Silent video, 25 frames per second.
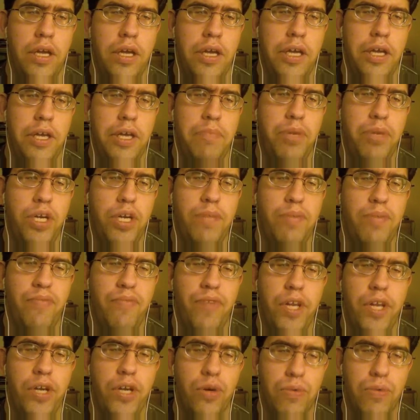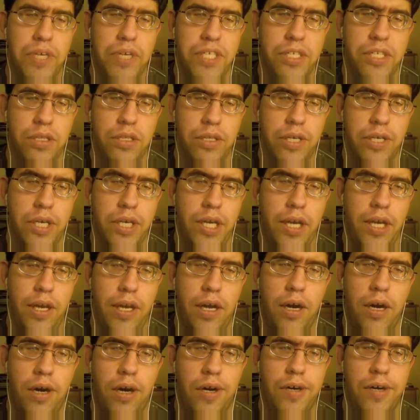He put up a video recently,
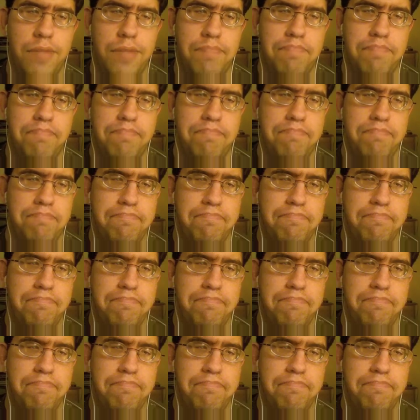um,